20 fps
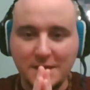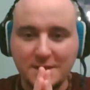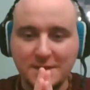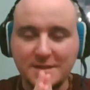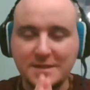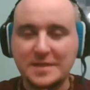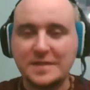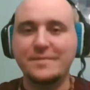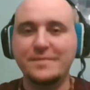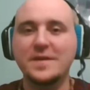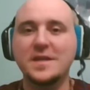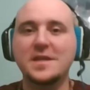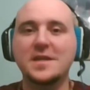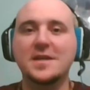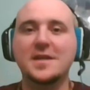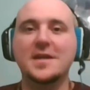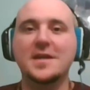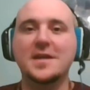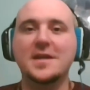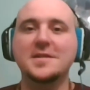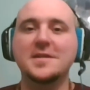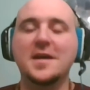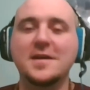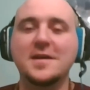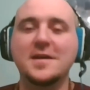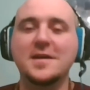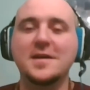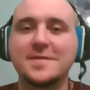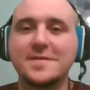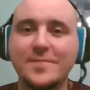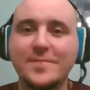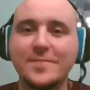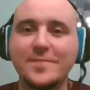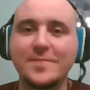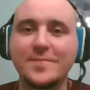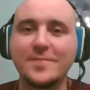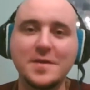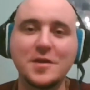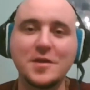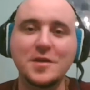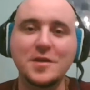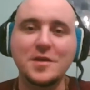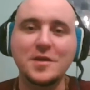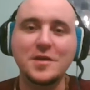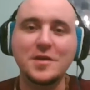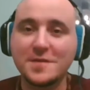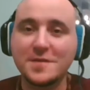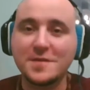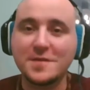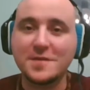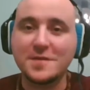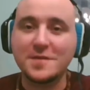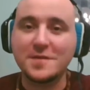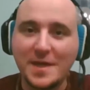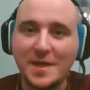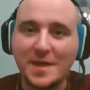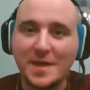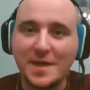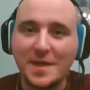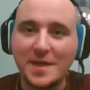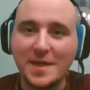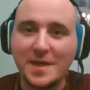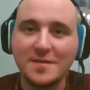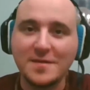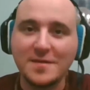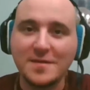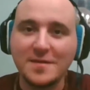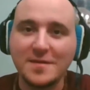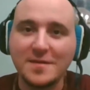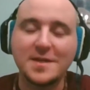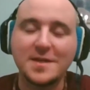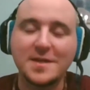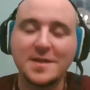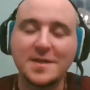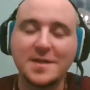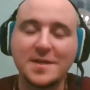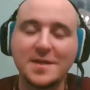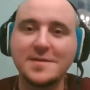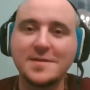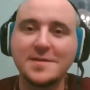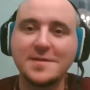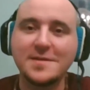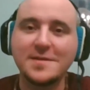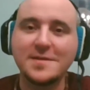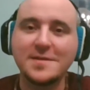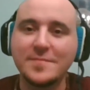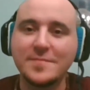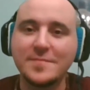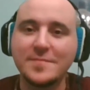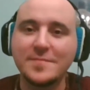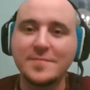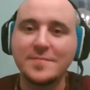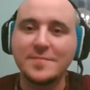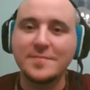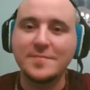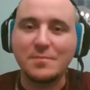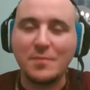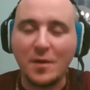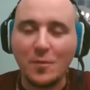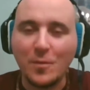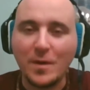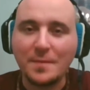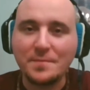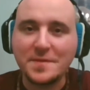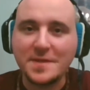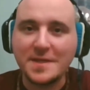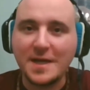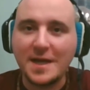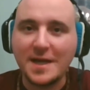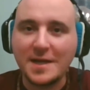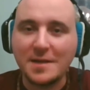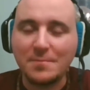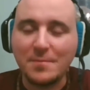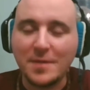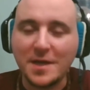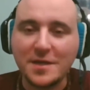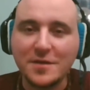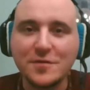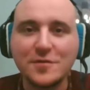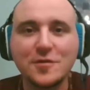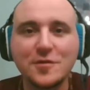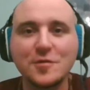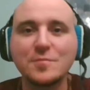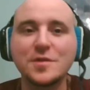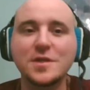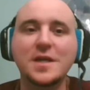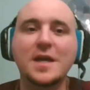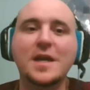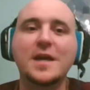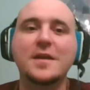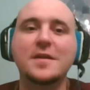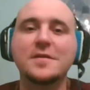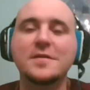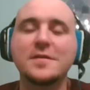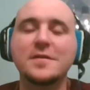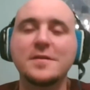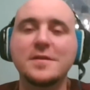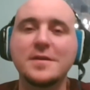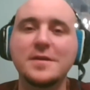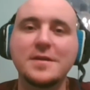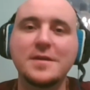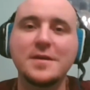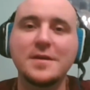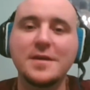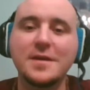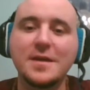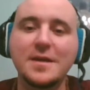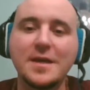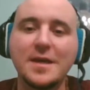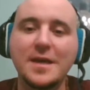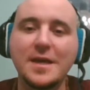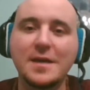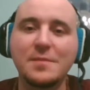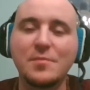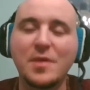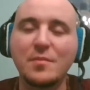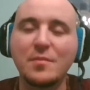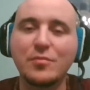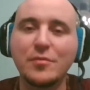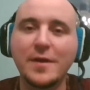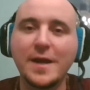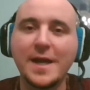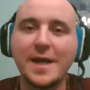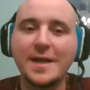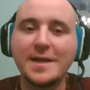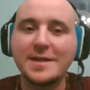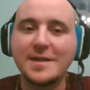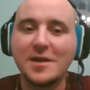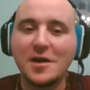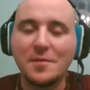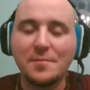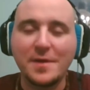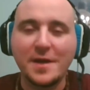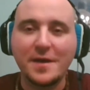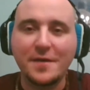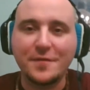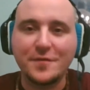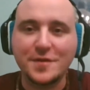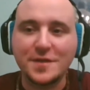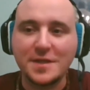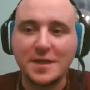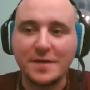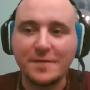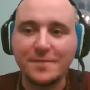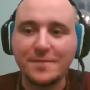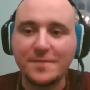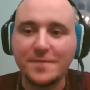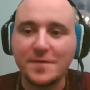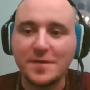This is Vidyananda Das. You may also know me as Ethos Ananda. That's my website and my YouTube channel and my brand and all my other stuff.